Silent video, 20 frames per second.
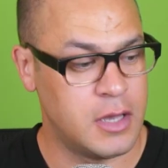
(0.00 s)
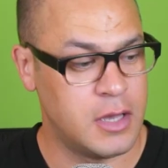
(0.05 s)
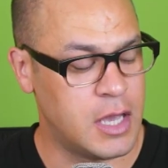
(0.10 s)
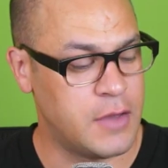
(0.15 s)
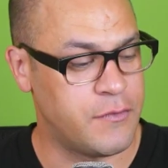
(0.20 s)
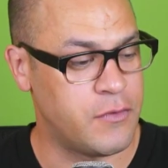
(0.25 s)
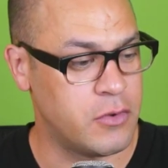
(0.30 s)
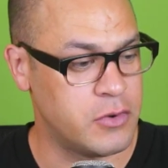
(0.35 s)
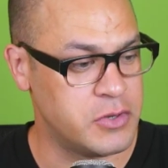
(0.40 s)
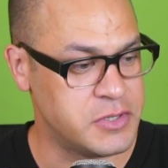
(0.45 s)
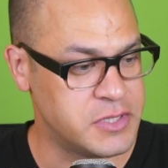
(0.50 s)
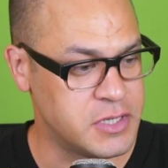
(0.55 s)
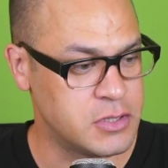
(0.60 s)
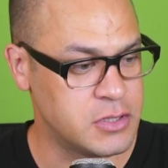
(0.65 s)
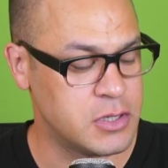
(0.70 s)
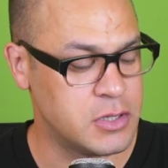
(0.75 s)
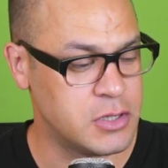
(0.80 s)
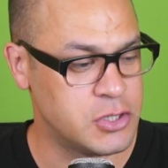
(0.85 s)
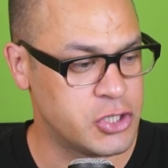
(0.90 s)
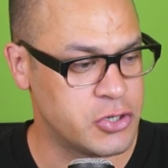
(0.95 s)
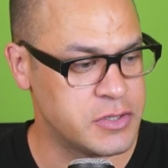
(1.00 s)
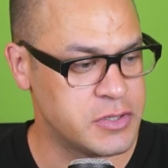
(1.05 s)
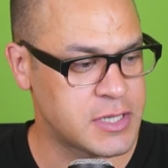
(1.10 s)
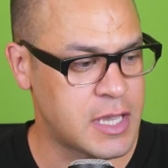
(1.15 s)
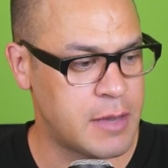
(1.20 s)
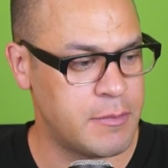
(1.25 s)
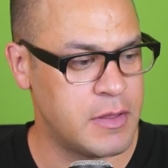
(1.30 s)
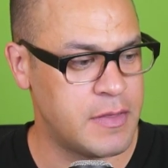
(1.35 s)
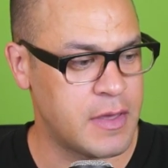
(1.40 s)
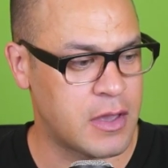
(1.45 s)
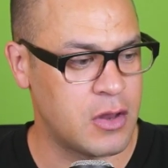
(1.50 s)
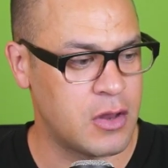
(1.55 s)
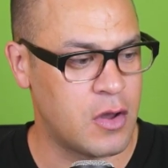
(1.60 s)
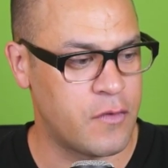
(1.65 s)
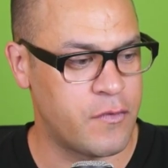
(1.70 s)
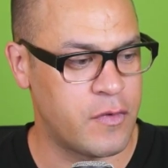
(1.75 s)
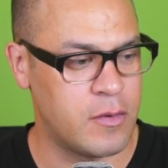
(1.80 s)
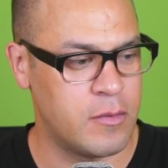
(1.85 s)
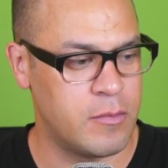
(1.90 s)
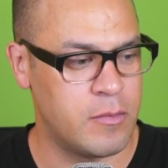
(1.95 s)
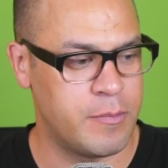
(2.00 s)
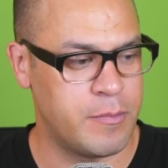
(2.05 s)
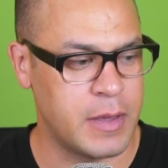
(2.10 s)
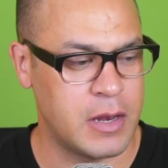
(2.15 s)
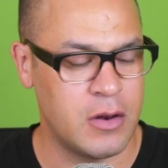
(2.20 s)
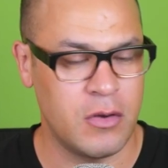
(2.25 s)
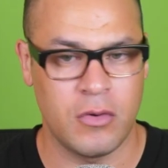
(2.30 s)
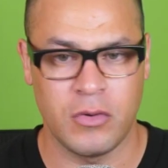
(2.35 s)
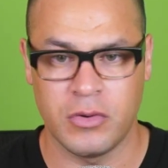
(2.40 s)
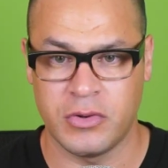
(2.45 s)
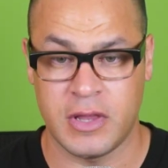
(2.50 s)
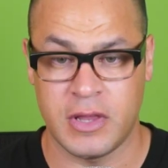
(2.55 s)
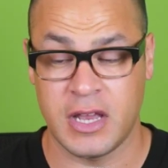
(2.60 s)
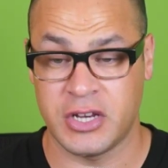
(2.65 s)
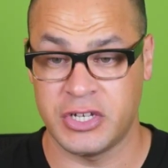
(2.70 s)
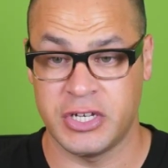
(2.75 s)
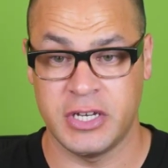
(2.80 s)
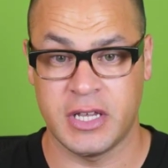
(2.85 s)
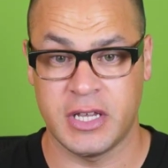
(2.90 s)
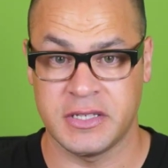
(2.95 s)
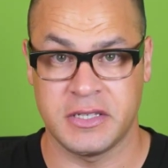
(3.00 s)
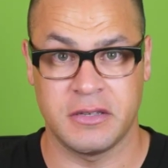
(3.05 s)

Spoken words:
If you're a New Zealand insurance company that can offer better, or that actually